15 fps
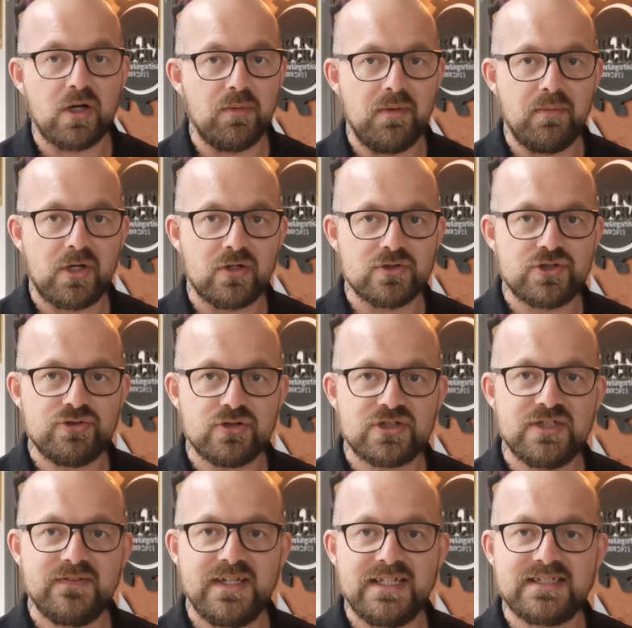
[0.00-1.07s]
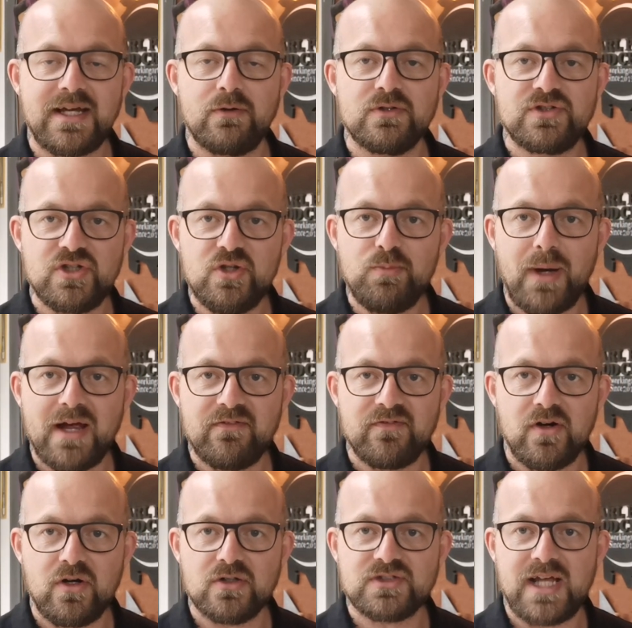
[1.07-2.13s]
We're going to be constructing these out of two
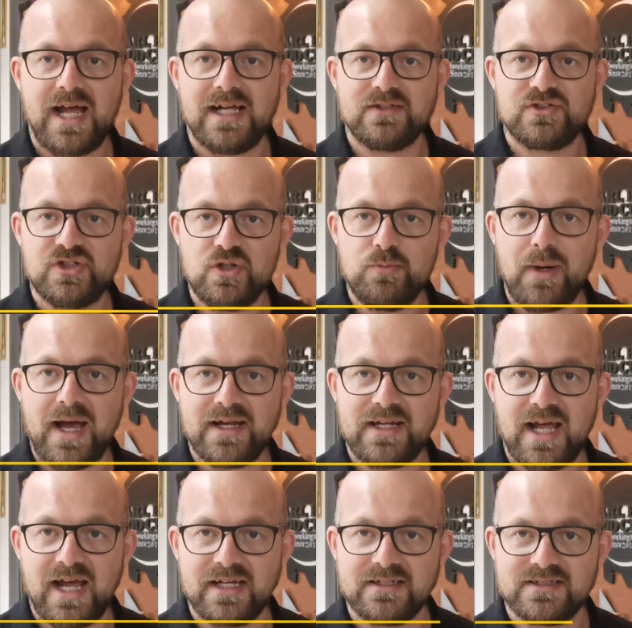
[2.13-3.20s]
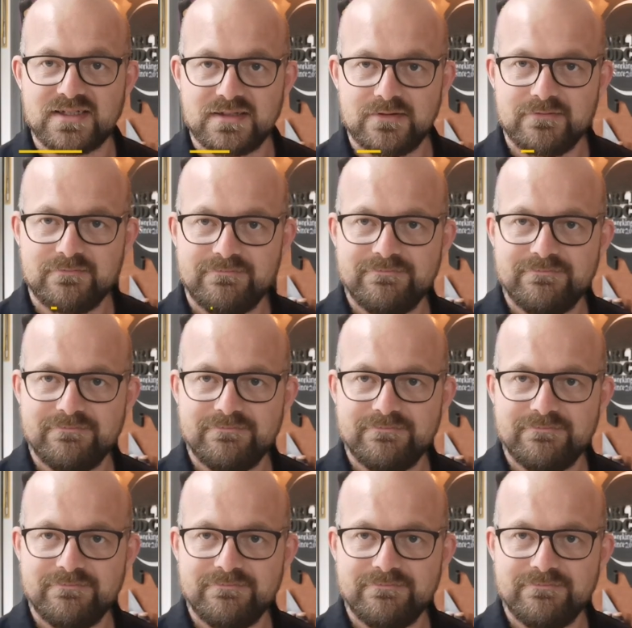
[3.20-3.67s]
by fours and two by nines.